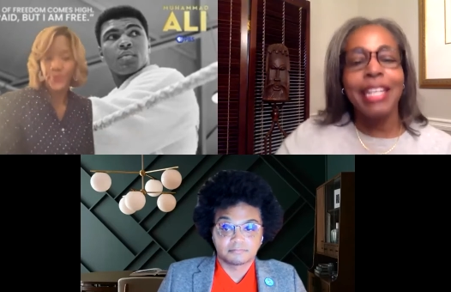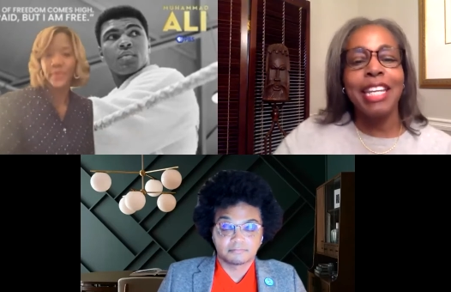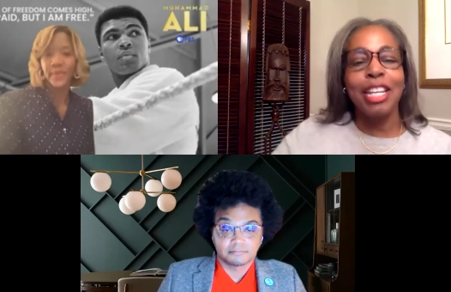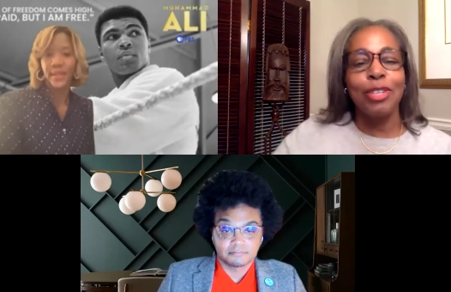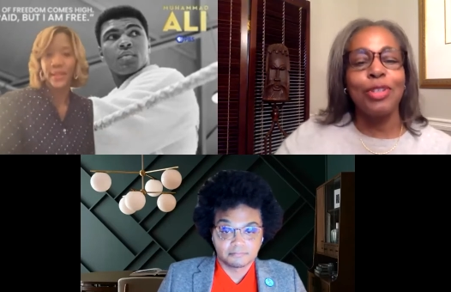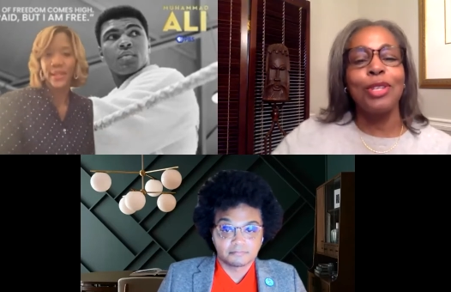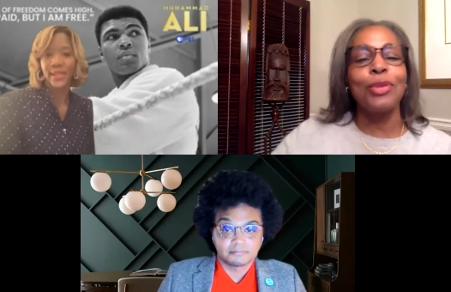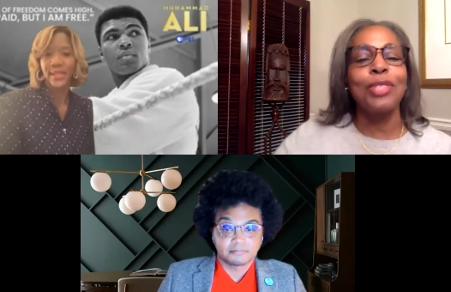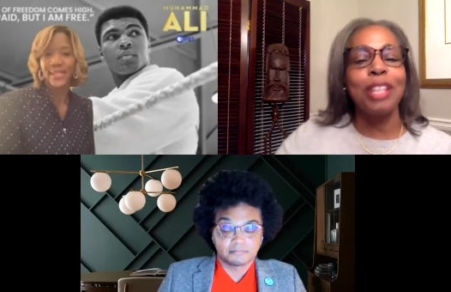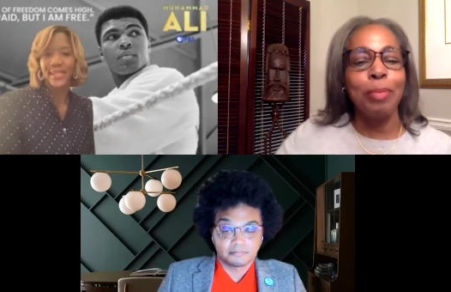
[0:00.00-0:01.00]

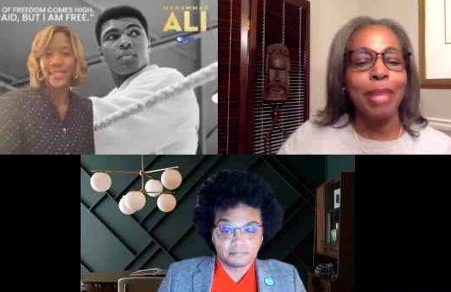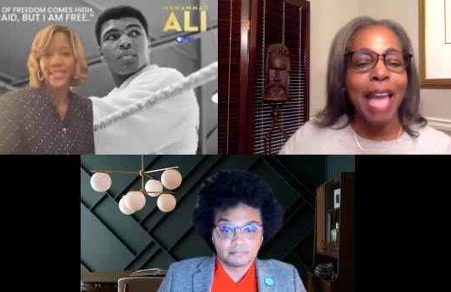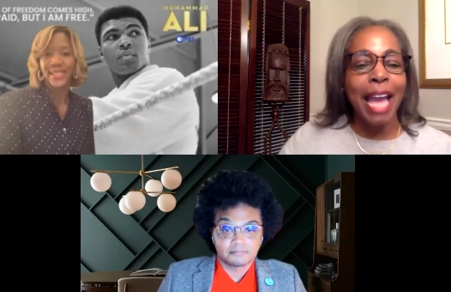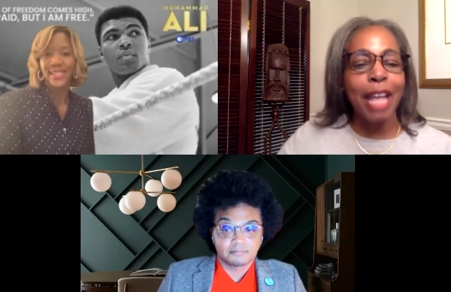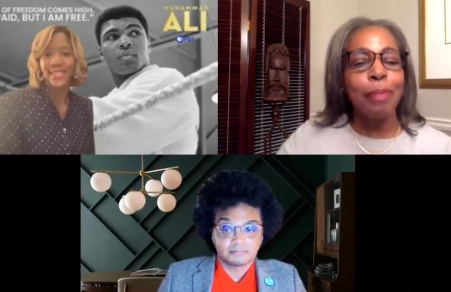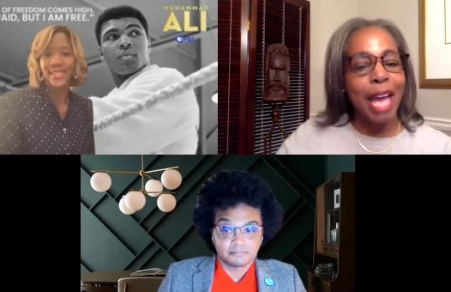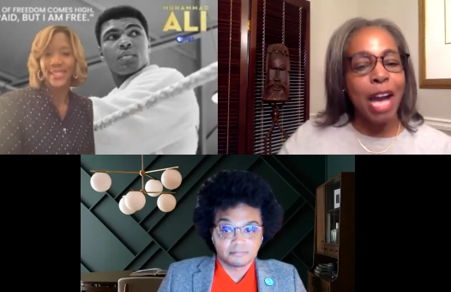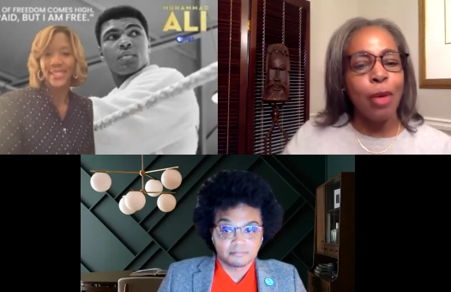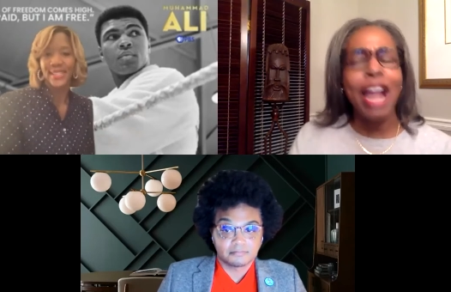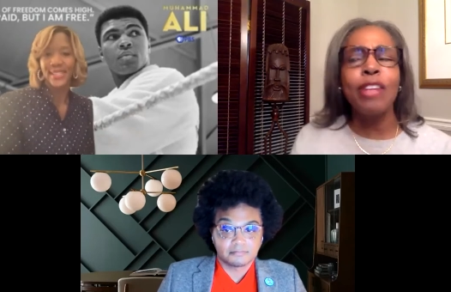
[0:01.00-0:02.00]
Speaker 1: introducing Black
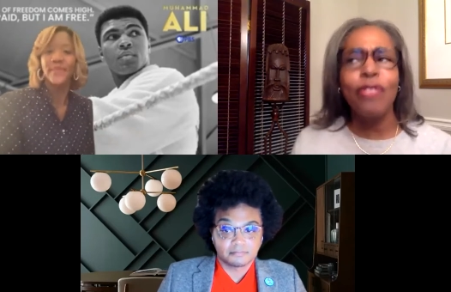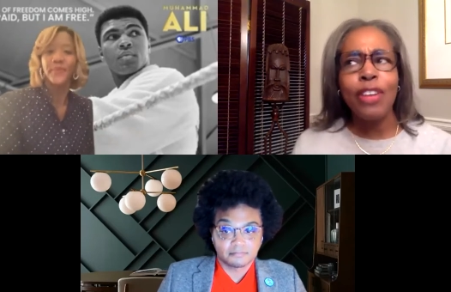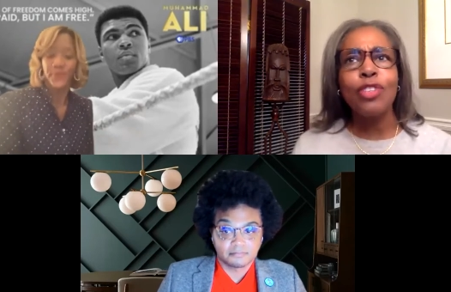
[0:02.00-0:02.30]
power and a very